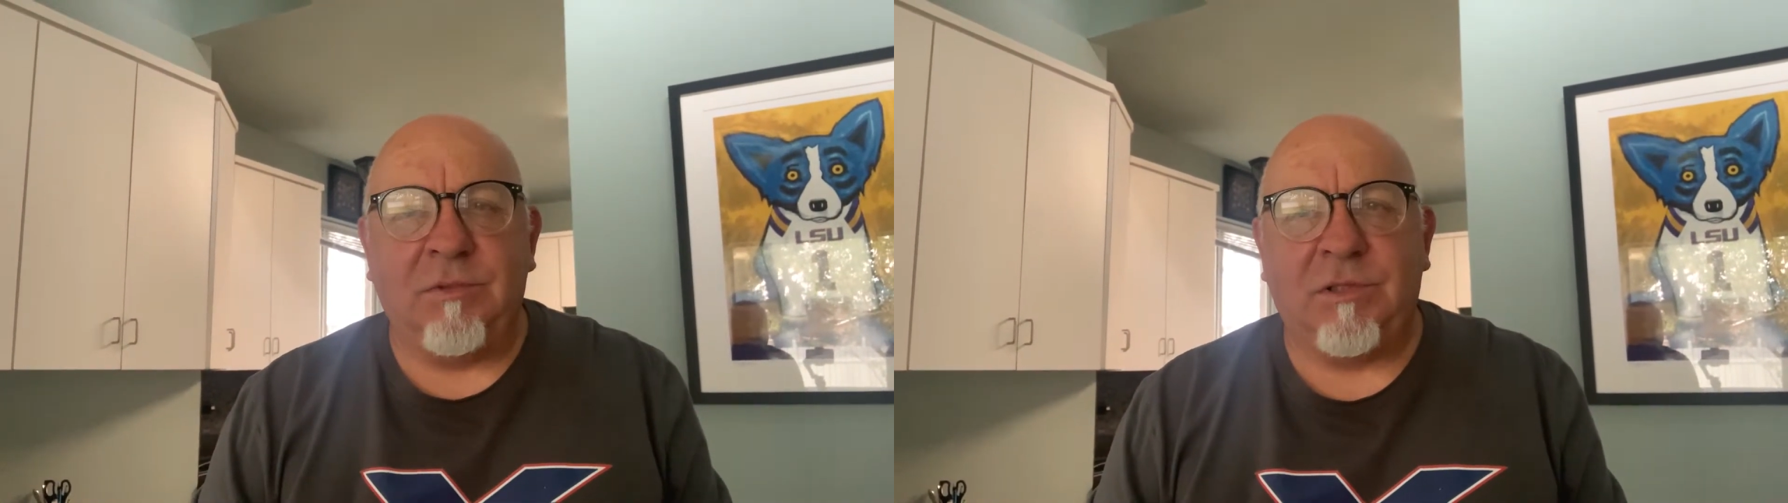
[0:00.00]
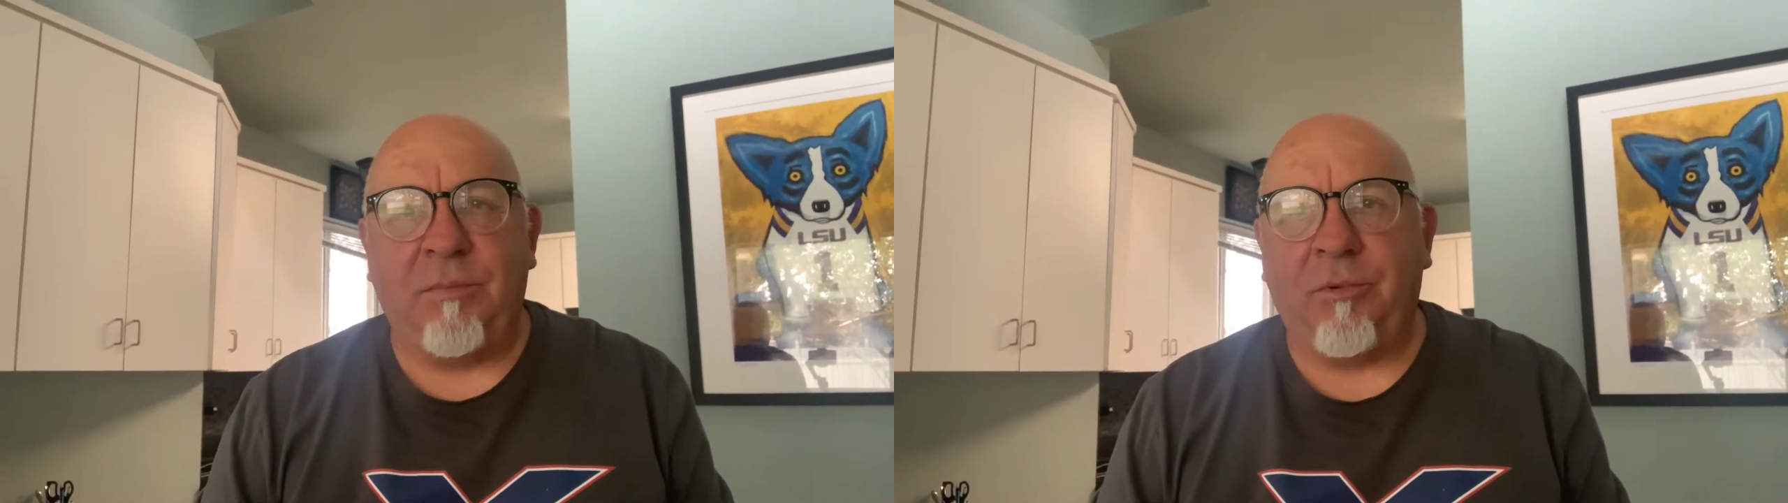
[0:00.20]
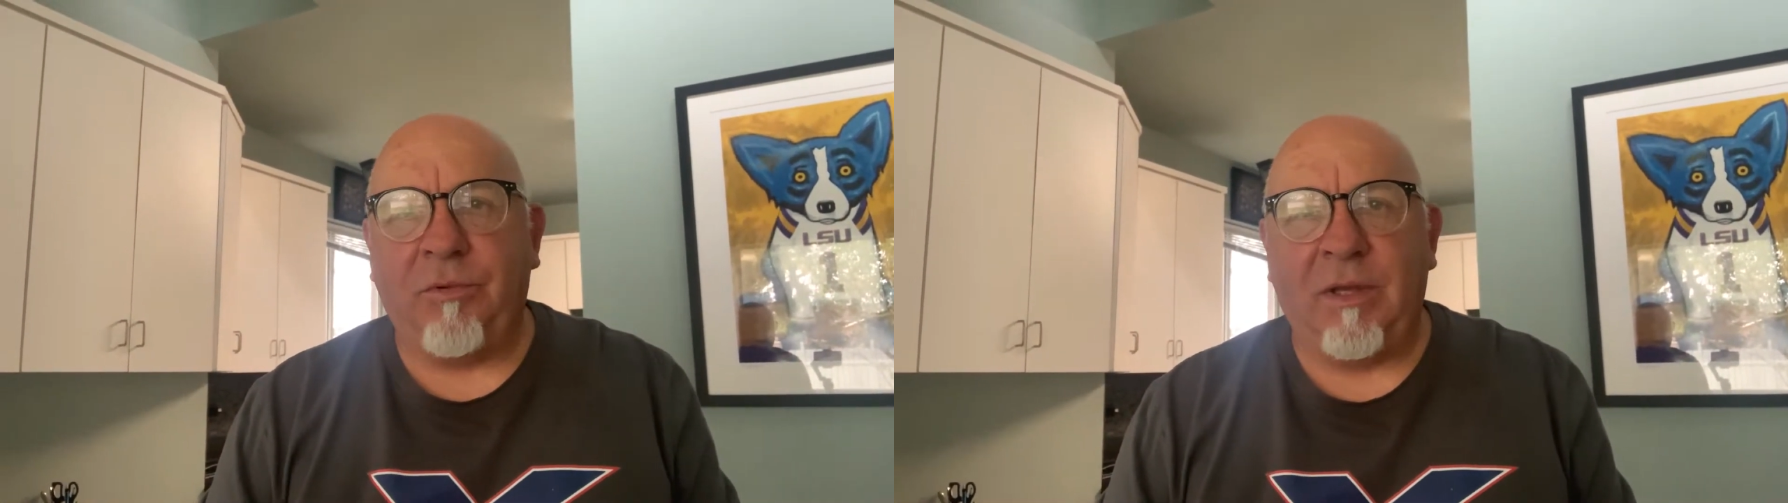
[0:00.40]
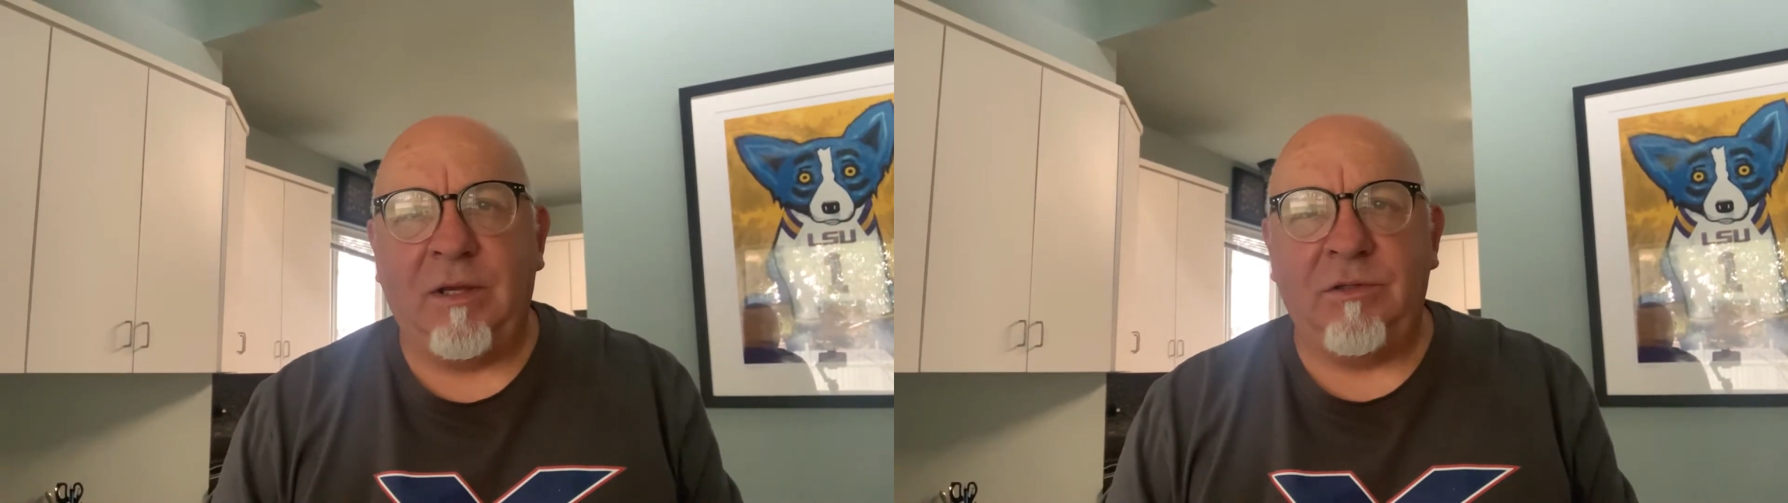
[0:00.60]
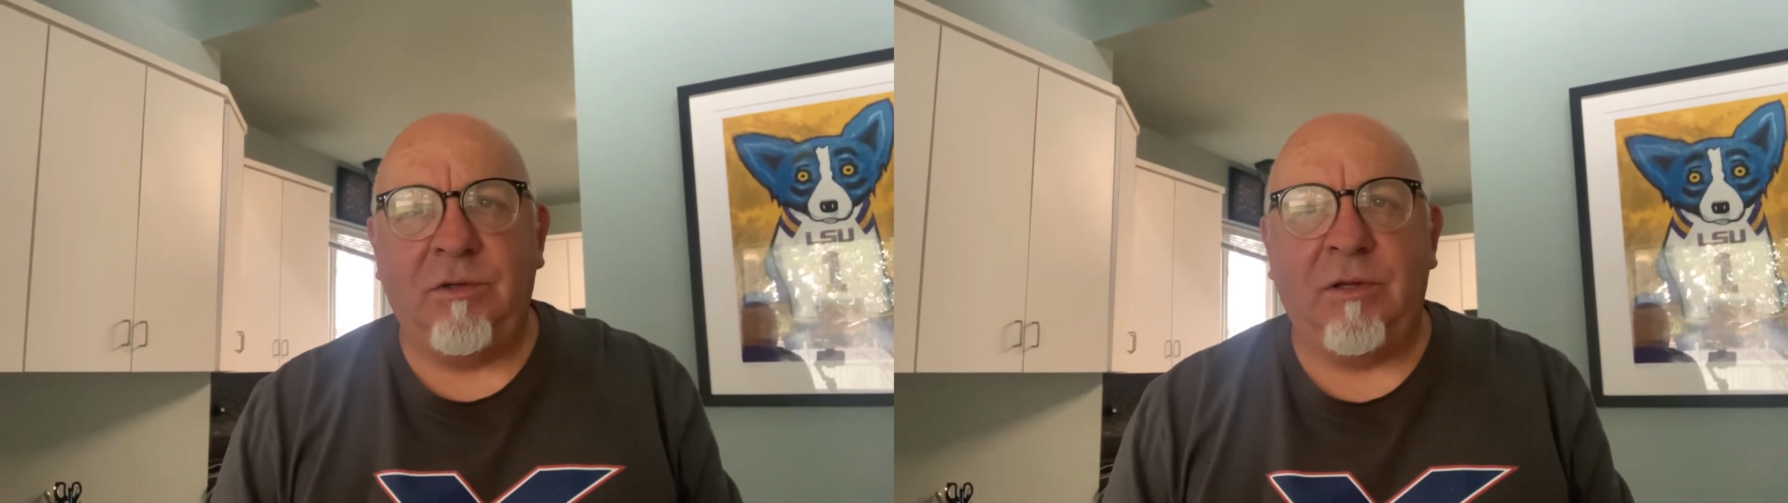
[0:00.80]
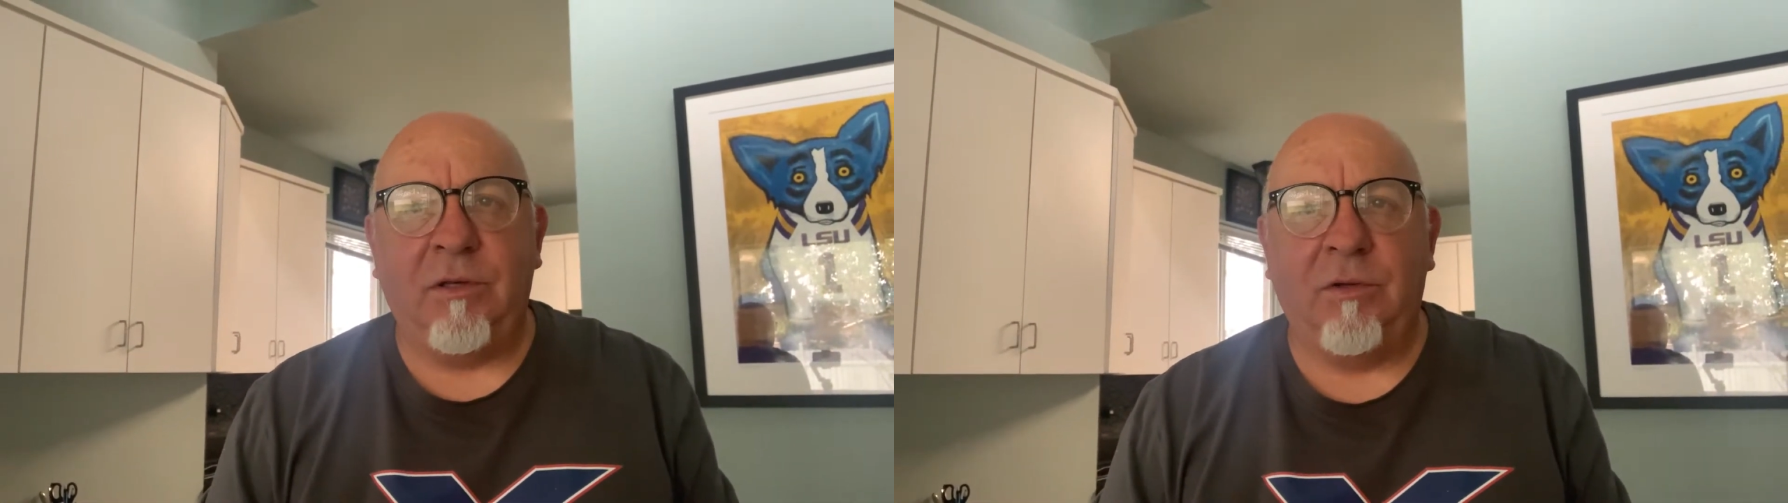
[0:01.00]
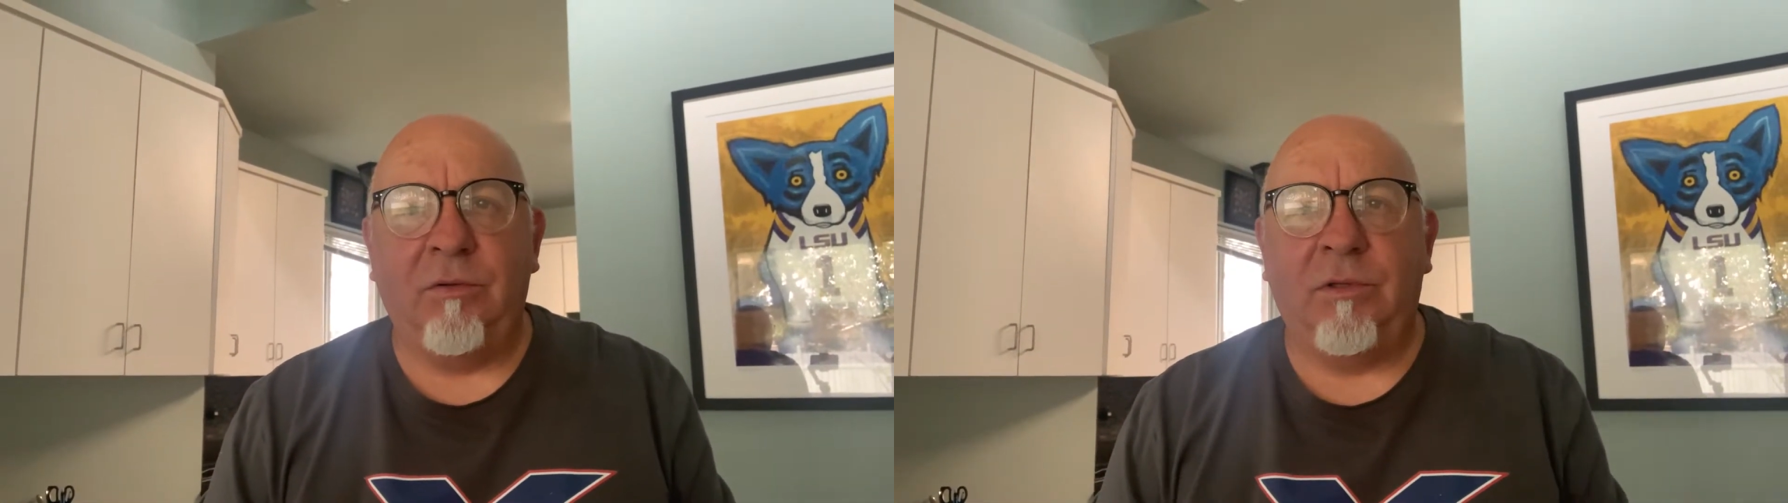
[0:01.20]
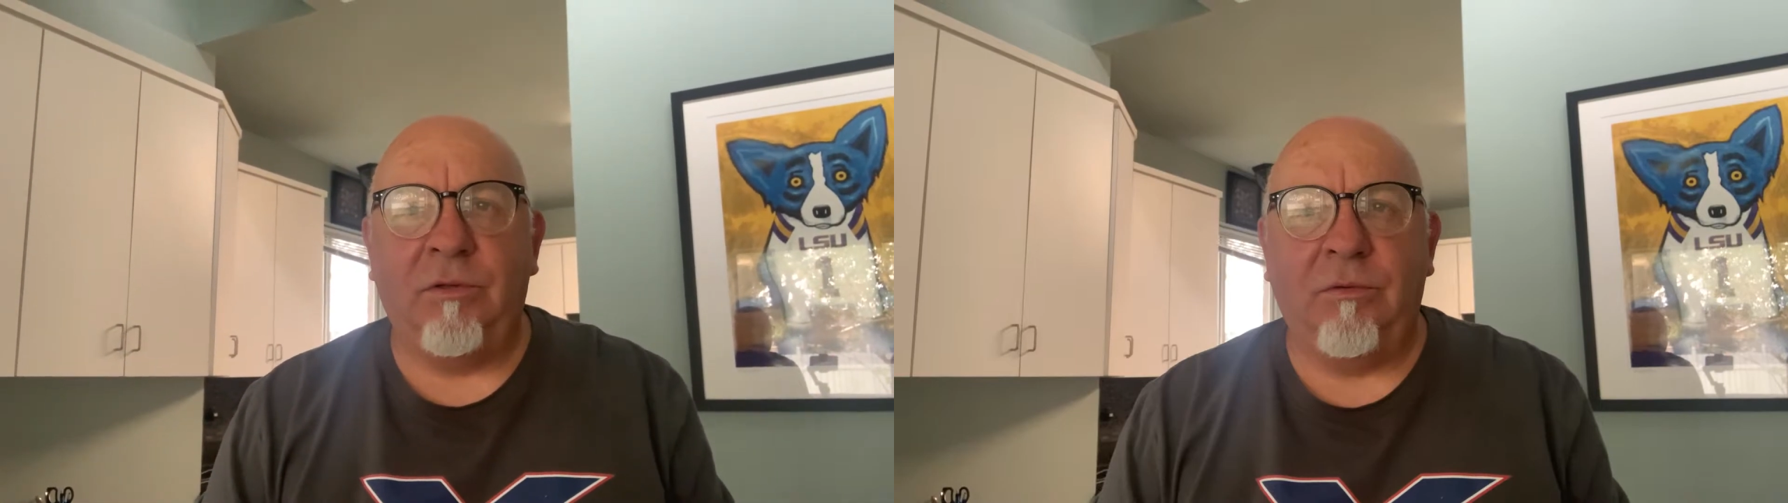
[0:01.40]
simple things you can do
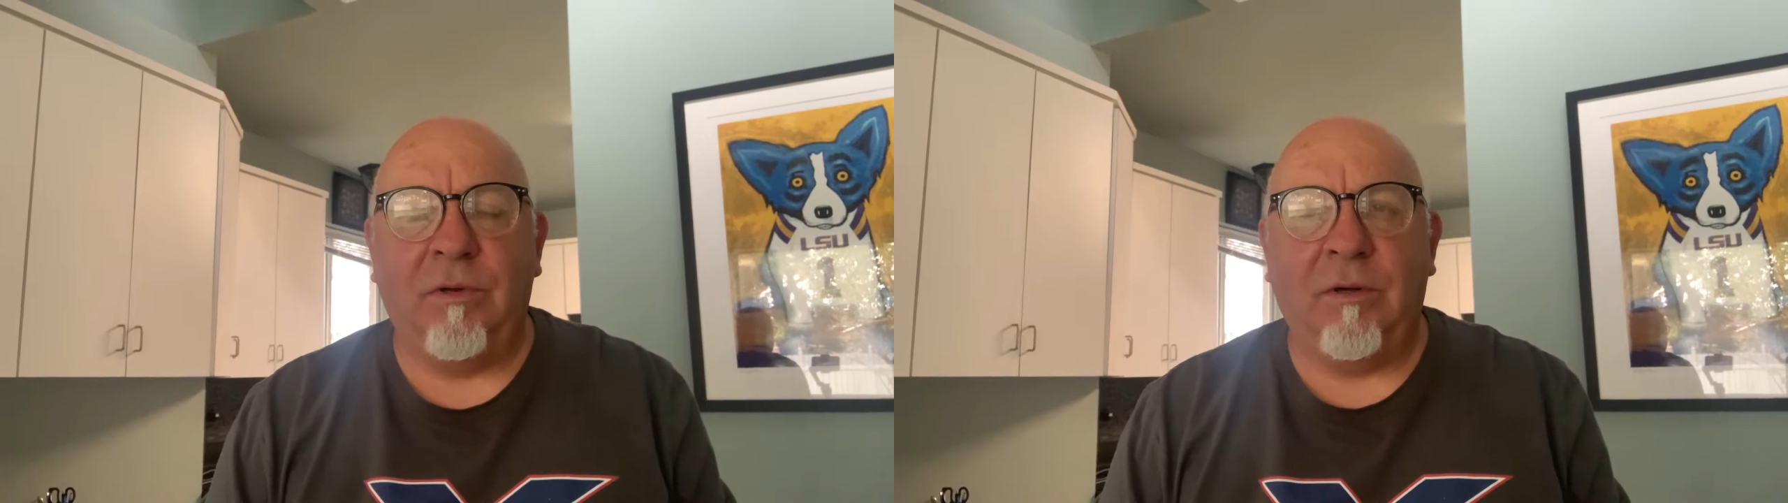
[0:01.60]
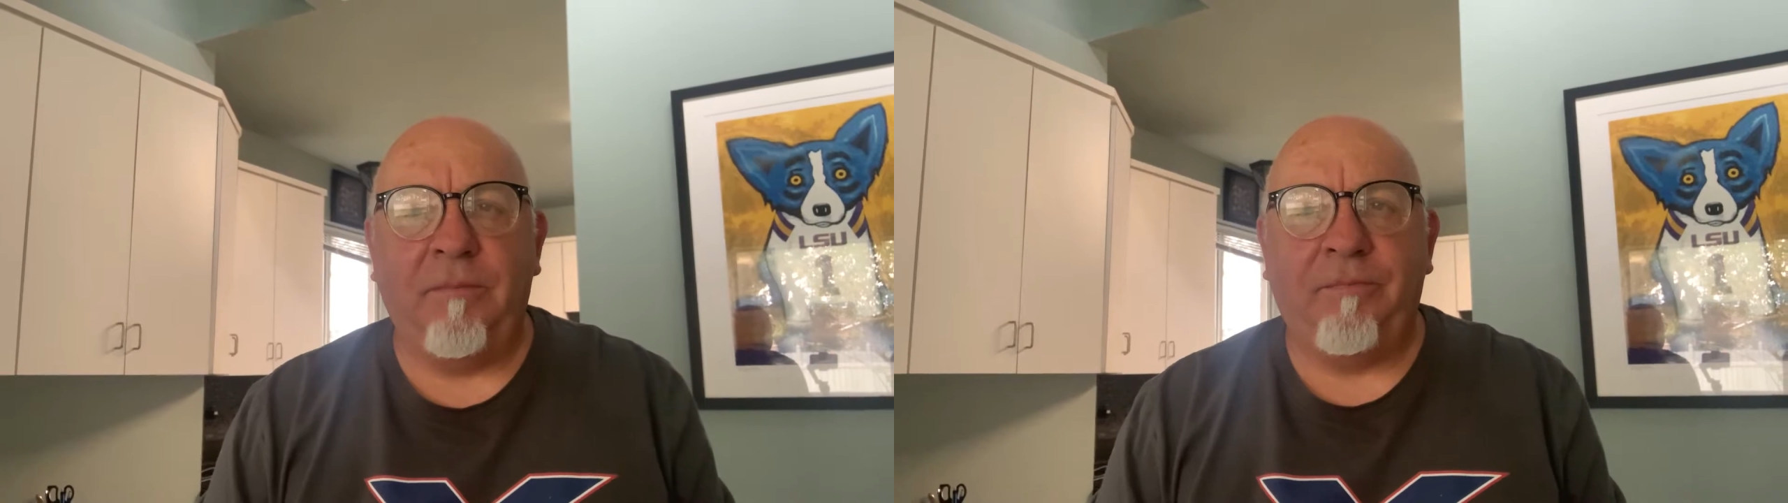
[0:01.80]
to,